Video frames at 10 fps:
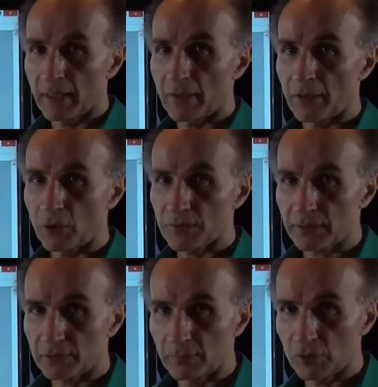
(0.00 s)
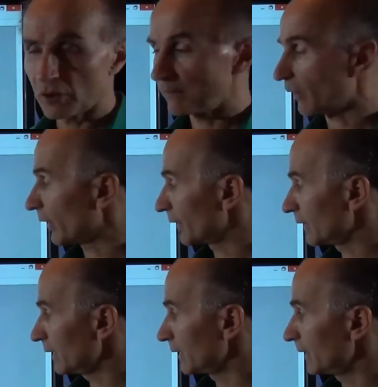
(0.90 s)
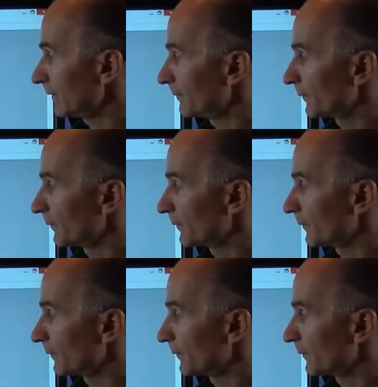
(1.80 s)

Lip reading: the noise contribution of Rd